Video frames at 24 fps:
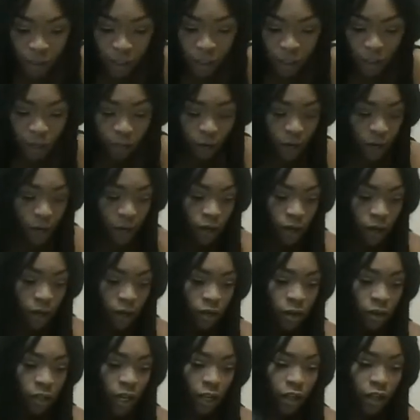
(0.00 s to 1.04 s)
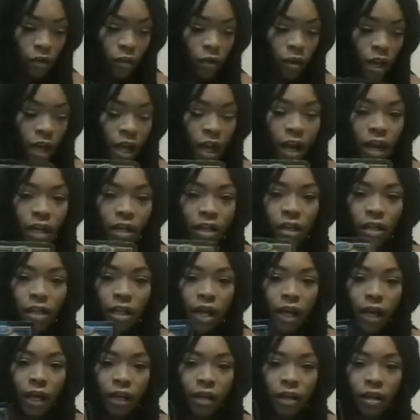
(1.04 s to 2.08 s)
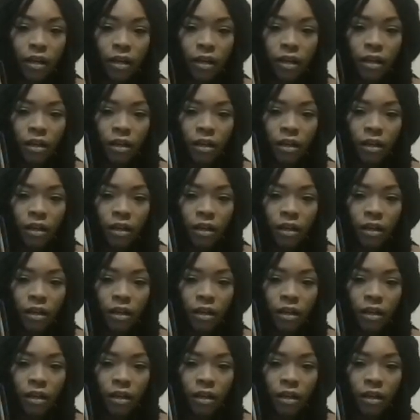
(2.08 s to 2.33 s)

this right here is like you kind of like